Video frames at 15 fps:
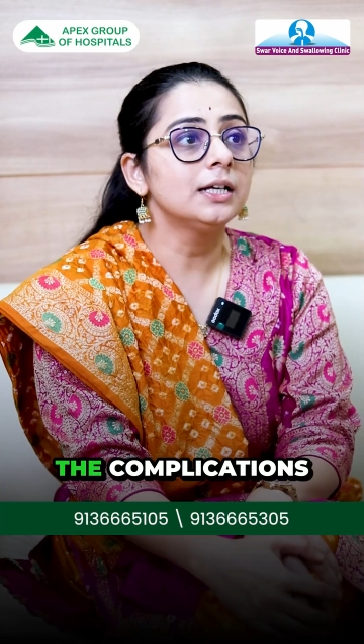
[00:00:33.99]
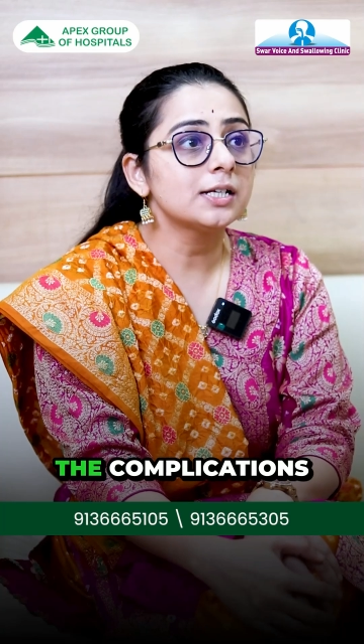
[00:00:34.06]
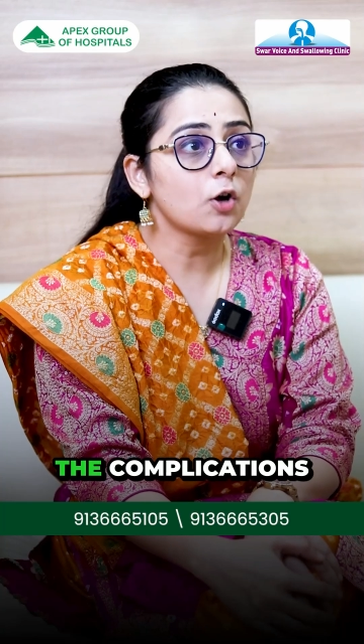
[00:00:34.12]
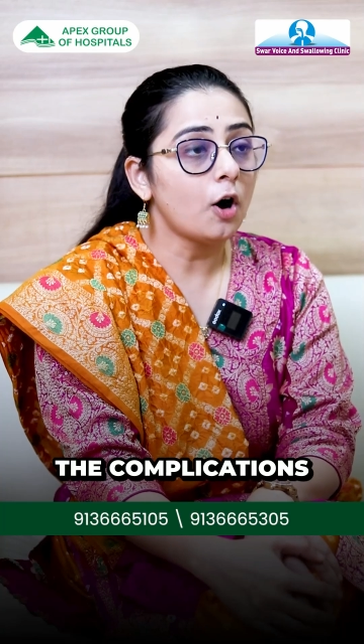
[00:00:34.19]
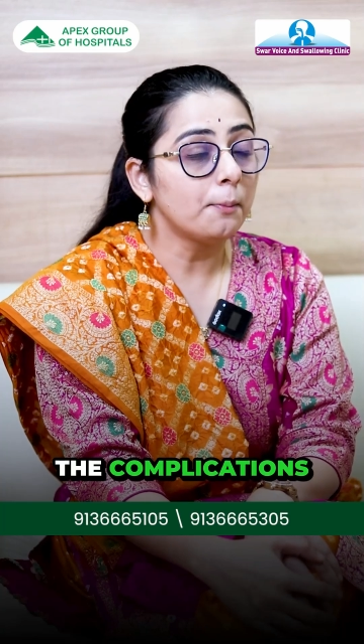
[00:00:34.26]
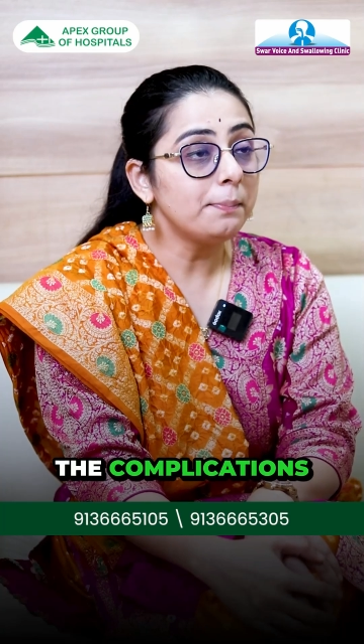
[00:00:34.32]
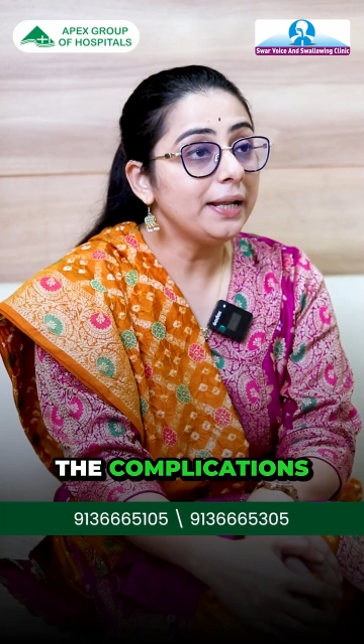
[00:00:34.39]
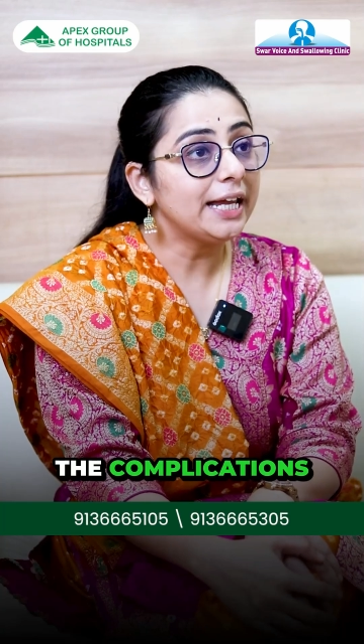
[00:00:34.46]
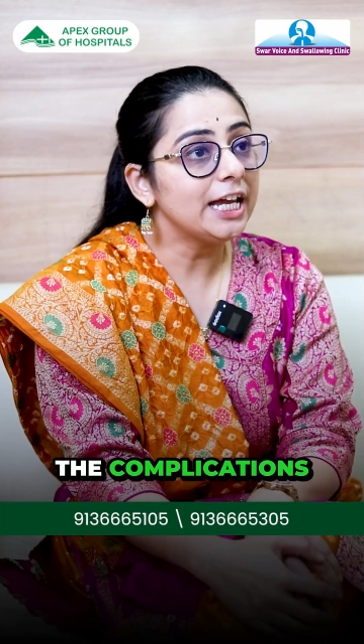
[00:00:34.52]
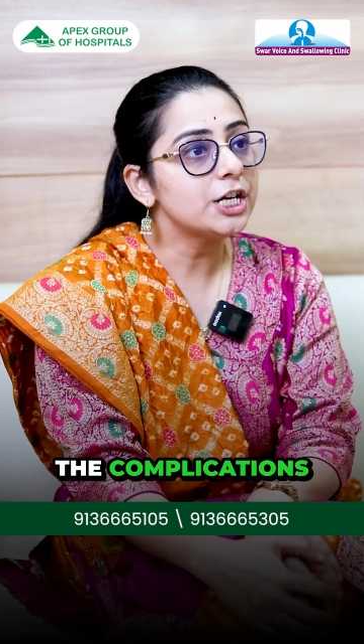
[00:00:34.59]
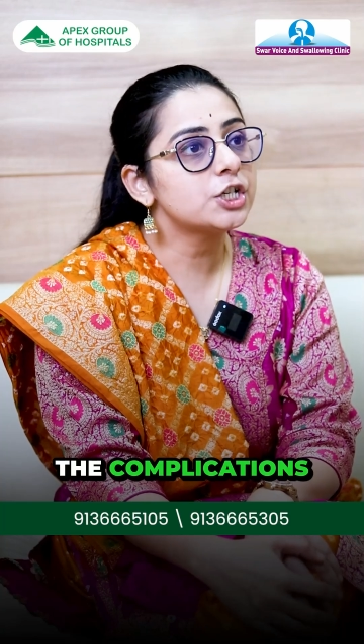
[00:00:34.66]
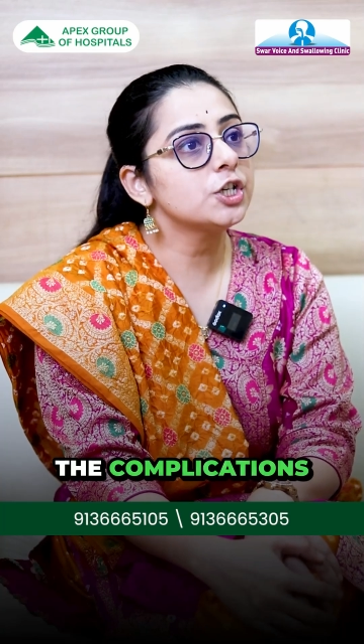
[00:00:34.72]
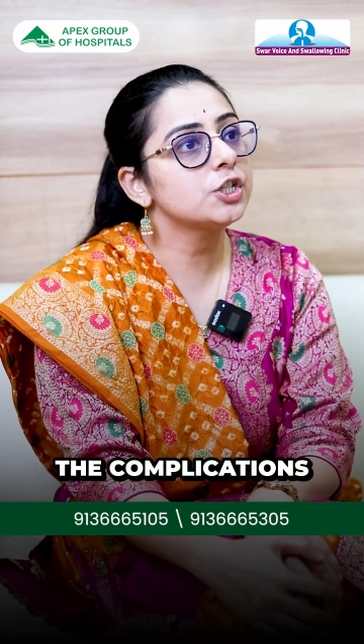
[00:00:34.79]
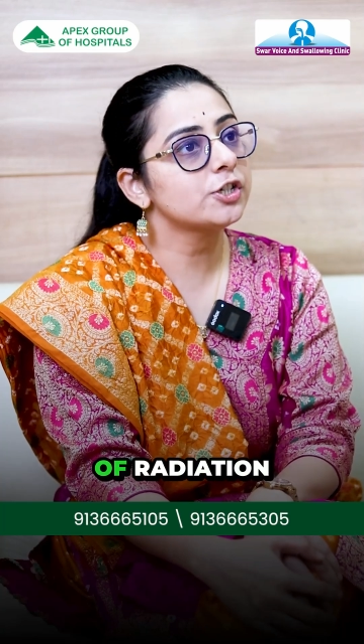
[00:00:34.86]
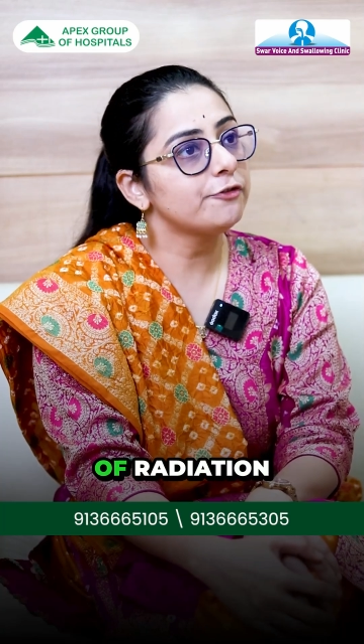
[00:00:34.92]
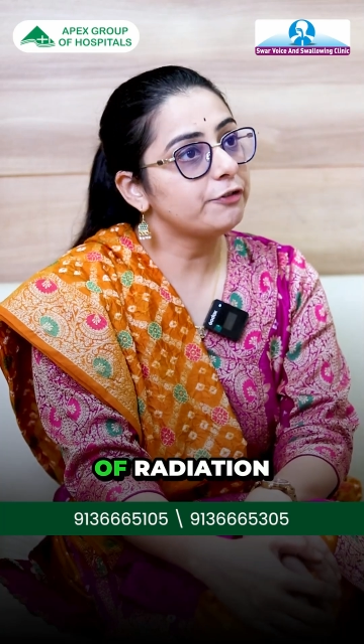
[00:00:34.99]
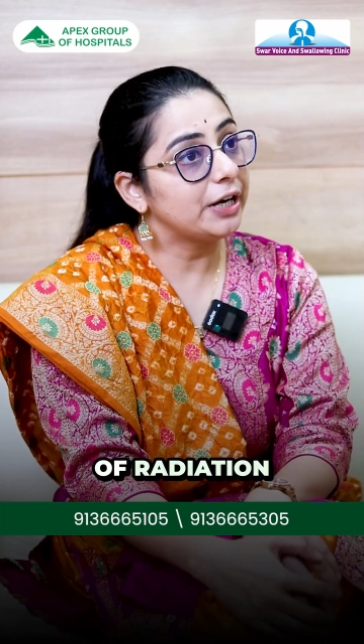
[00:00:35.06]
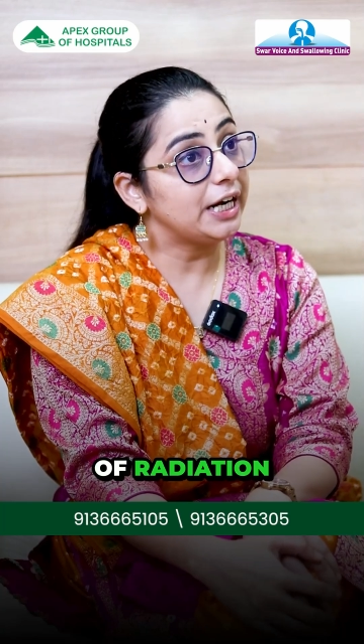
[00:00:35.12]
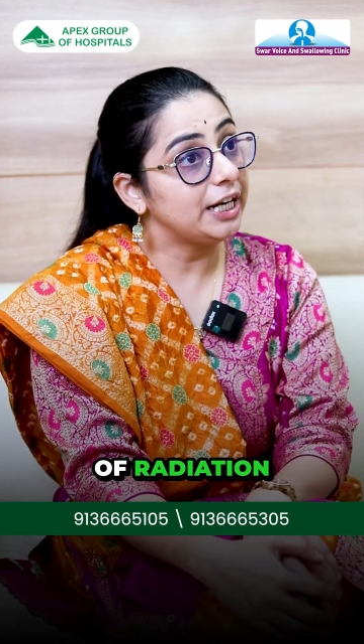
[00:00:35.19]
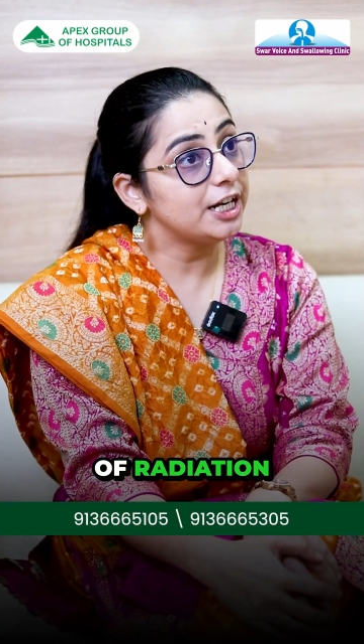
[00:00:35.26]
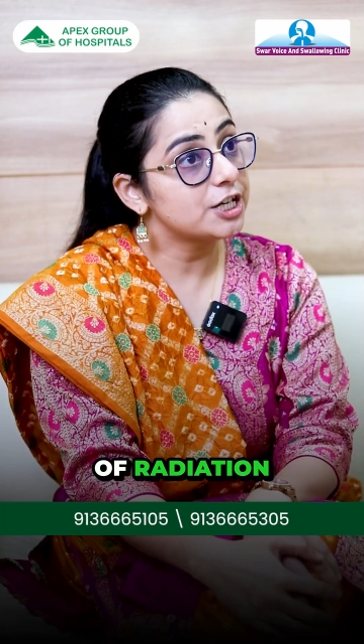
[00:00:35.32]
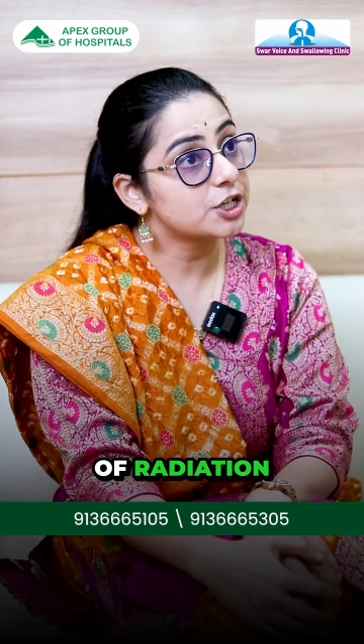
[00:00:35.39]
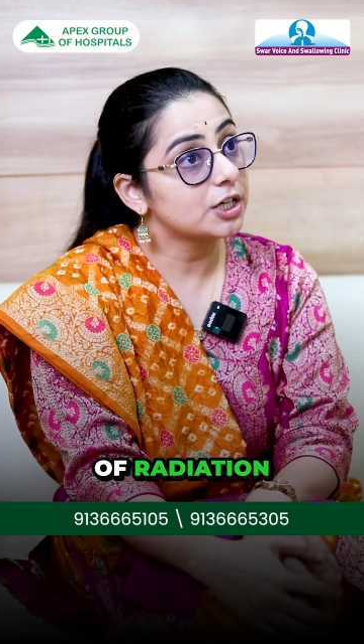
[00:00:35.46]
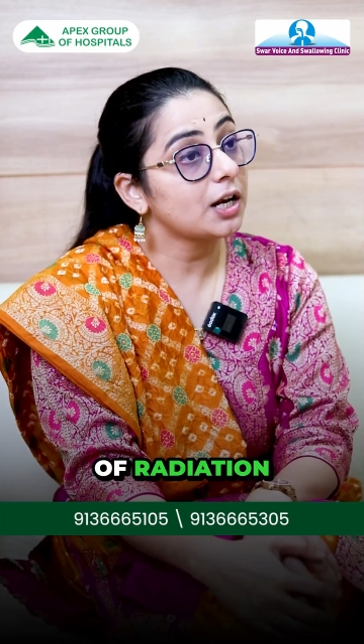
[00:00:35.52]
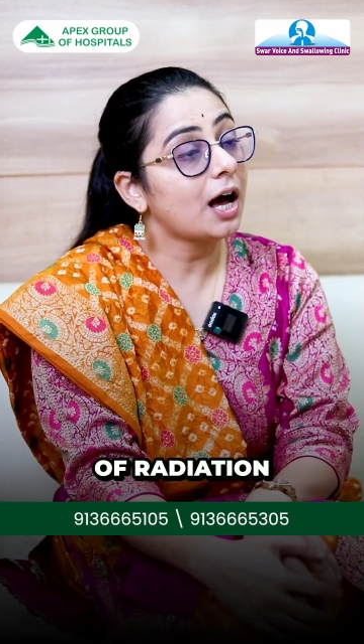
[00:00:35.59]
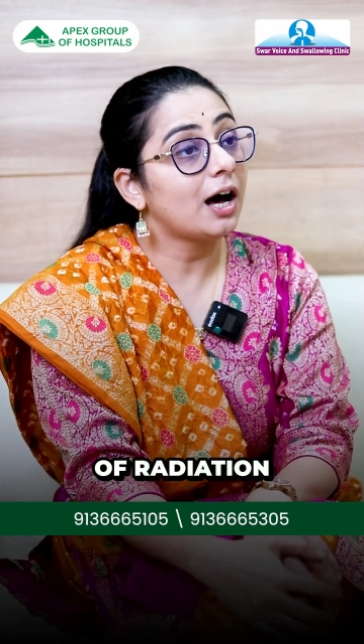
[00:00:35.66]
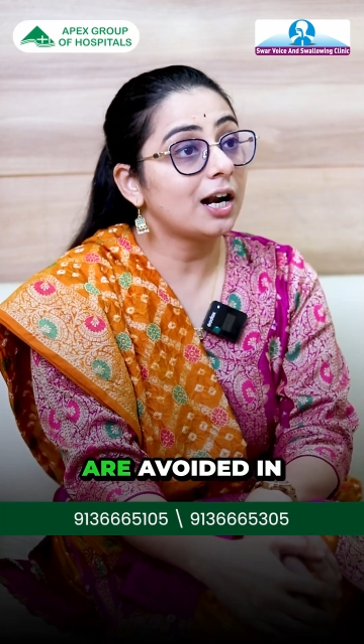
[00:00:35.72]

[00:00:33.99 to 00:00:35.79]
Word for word: The complications of radiation